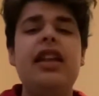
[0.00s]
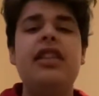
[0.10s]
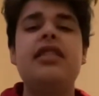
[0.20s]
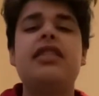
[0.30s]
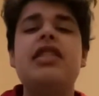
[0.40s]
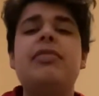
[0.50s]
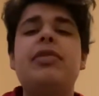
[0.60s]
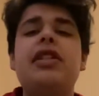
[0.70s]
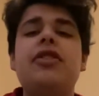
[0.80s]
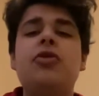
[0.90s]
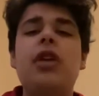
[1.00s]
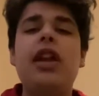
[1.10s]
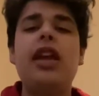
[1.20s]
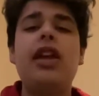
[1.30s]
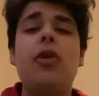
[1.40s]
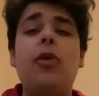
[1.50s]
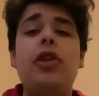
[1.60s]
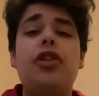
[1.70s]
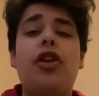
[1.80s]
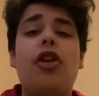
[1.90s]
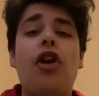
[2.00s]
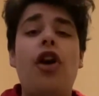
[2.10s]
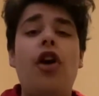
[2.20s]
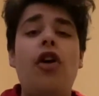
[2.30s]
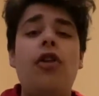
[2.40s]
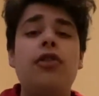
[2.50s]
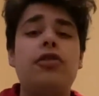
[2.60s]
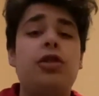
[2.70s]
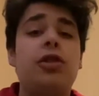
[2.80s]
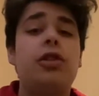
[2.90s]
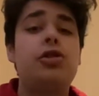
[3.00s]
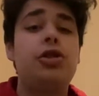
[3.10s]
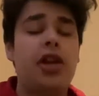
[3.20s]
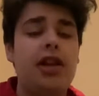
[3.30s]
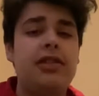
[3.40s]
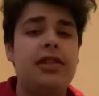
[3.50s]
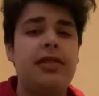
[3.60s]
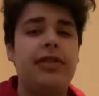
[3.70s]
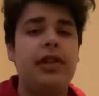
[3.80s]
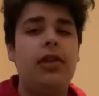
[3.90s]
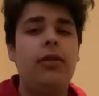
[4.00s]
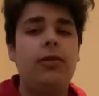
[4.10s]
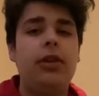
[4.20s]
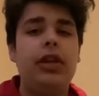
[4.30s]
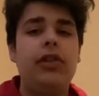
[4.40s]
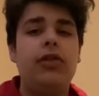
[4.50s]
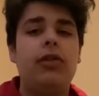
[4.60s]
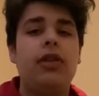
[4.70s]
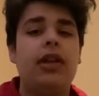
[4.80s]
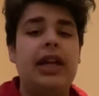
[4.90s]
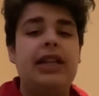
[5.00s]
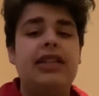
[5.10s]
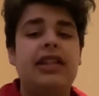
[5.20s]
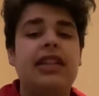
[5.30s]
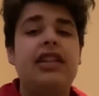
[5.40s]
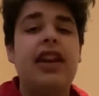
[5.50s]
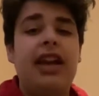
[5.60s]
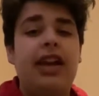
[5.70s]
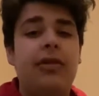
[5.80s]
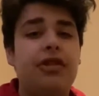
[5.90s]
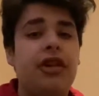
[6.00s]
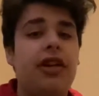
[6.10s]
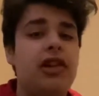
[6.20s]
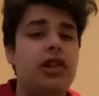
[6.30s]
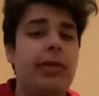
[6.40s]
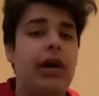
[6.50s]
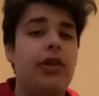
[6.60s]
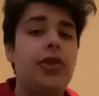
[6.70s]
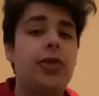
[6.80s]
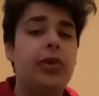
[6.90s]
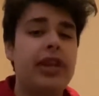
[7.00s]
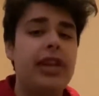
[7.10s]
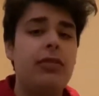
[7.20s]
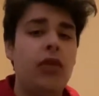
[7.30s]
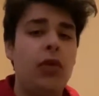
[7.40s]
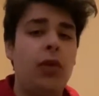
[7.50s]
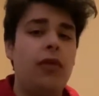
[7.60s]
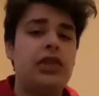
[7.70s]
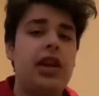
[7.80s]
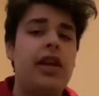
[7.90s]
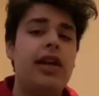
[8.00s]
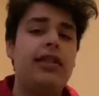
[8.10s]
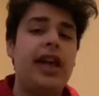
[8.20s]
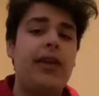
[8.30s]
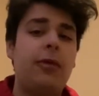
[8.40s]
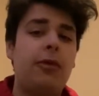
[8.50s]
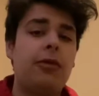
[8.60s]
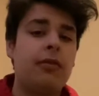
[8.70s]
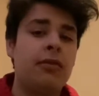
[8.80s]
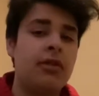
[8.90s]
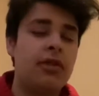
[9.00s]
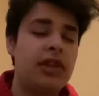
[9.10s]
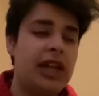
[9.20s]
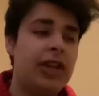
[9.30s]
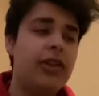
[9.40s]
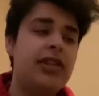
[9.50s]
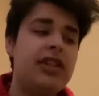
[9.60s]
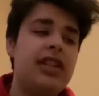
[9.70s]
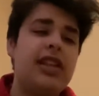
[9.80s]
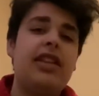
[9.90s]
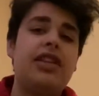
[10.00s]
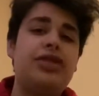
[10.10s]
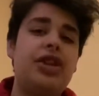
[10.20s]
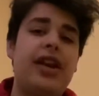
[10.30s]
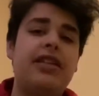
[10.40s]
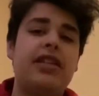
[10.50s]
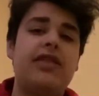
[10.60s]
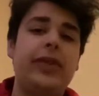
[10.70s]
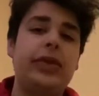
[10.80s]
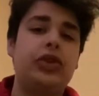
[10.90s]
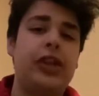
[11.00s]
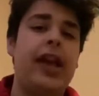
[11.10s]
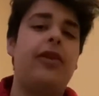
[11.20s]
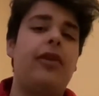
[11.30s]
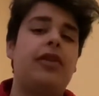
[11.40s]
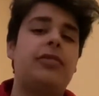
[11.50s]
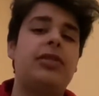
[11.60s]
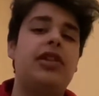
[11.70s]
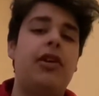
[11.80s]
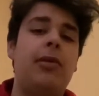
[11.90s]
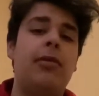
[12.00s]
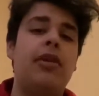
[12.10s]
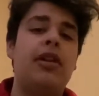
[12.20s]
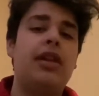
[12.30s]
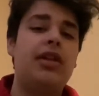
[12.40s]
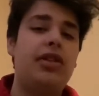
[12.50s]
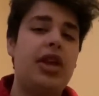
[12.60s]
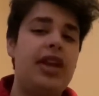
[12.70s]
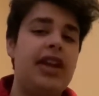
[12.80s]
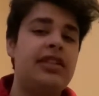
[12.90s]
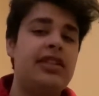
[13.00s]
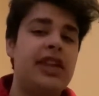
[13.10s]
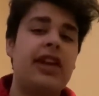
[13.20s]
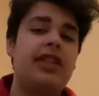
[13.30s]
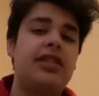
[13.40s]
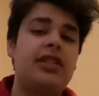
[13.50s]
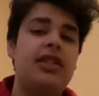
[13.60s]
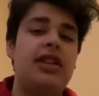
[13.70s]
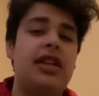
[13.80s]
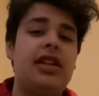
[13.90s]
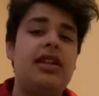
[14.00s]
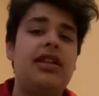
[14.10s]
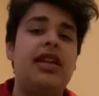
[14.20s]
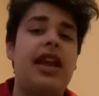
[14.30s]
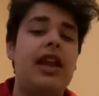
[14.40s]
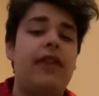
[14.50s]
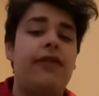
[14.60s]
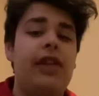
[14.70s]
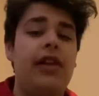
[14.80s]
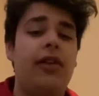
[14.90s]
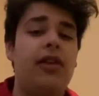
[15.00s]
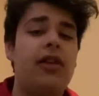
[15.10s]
this keeping it real with your host Justin Villarreal, and today we're talking about three moves that will guarantee that the Jacksonville Jaguars become the next dynasty in the NFL.